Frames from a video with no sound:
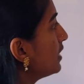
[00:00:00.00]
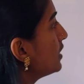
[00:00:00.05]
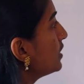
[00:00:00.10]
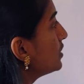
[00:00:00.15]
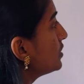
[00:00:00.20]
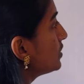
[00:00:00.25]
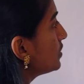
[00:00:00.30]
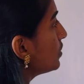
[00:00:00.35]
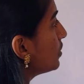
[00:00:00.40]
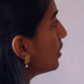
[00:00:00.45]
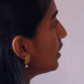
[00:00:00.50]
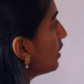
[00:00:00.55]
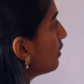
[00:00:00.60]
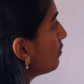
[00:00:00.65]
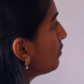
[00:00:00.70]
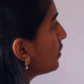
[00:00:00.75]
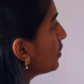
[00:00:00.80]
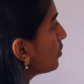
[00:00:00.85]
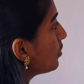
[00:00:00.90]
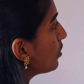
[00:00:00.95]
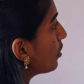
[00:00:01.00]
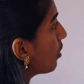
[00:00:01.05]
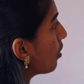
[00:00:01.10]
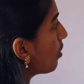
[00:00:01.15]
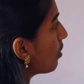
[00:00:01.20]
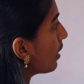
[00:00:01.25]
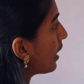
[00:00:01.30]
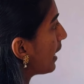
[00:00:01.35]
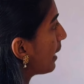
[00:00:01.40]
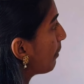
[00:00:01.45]
So, if you
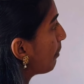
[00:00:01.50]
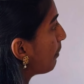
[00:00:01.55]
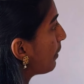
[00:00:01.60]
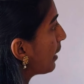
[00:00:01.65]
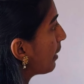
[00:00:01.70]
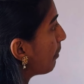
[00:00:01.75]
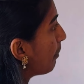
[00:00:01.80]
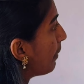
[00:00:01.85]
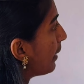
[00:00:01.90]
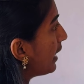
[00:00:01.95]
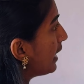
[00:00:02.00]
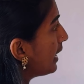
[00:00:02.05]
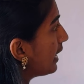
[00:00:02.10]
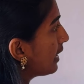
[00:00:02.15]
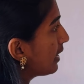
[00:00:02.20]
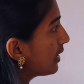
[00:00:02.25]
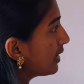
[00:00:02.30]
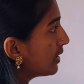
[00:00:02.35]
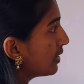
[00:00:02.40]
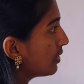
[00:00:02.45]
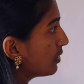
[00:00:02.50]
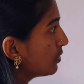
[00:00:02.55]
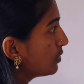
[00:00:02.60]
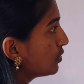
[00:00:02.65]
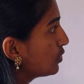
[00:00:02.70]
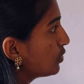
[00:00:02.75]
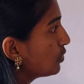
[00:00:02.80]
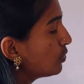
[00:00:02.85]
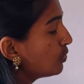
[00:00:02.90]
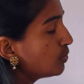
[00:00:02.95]
draw a perpendicular
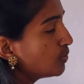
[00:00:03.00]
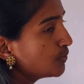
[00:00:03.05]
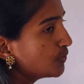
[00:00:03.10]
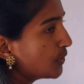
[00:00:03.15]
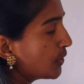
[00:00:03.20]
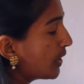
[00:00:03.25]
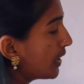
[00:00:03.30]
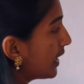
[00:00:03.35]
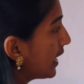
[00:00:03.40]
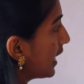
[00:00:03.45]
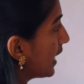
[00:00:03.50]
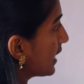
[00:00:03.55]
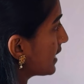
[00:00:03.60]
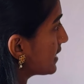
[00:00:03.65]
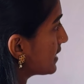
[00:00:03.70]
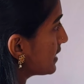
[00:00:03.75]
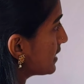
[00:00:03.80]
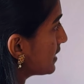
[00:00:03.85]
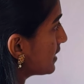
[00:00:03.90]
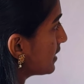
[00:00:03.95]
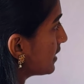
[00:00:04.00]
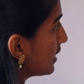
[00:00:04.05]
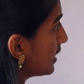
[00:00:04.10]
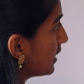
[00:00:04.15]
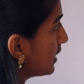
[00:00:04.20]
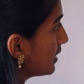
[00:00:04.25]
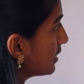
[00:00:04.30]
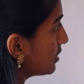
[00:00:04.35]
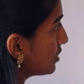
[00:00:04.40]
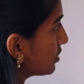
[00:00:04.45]
through vertex,
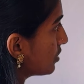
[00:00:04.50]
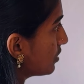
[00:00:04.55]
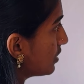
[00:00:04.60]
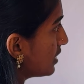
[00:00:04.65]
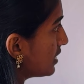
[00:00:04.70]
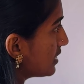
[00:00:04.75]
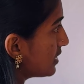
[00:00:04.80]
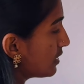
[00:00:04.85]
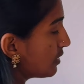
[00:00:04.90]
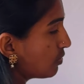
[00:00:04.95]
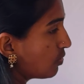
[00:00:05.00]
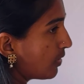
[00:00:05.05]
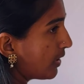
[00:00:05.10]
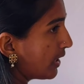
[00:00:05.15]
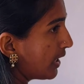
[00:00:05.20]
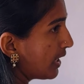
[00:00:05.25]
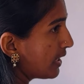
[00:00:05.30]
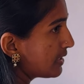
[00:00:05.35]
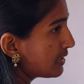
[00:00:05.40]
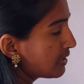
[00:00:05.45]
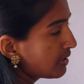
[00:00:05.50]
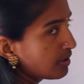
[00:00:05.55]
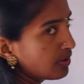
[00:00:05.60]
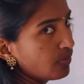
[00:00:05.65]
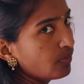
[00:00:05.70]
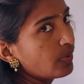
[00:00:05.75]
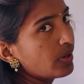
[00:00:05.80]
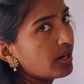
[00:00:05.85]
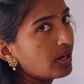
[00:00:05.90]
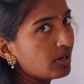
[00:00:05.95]
so this is the vertex,
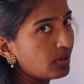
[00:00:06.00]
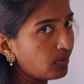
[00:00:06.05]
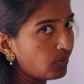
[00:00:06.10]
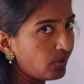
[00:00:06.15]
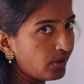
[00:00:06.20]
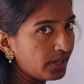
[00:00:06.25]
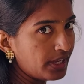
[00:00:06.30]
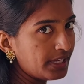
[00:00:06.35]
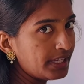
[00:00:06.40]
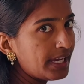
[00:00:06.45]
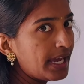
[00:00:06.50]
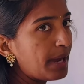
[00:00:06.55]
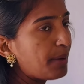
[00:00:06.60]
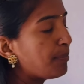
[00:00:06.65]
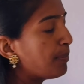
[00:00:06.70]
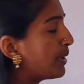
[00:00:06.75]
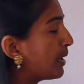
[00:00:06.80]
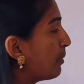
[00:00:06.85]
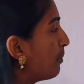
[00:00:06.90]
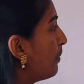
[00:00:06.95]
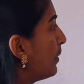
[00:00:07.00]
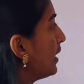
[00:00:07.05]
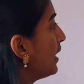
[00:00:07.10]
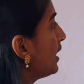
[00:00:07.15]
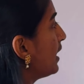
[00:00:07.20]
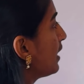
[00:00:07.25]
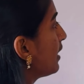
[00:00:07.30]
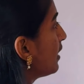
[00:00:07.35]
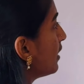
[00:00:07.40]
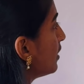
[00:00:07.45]
we are drawing a
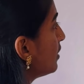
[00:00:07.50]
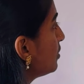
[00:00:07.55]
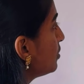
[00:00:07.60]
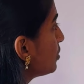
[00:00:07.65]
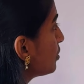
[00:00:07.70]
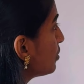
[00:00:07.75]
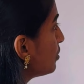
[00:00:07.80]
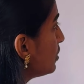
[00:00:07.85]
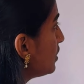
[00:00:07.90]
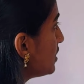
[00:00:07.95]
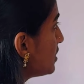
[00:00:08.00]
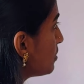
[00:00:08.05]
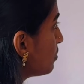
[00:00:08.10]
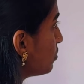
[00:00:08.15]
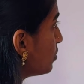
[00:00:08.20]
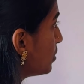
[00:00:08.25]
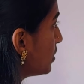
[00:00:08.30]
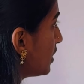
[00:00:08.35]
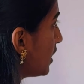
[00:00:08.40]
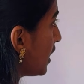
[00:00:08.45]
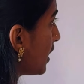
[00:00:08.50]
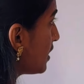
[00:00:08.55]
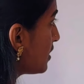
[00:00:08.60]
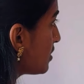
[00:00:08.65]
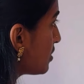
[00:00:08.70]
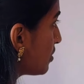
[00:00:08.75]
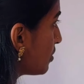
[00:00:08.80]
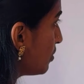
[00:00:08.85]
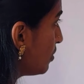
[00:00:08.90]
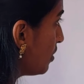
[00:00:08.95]
perpendicular through this vertex
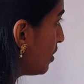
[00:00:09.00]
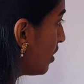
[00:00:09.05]
to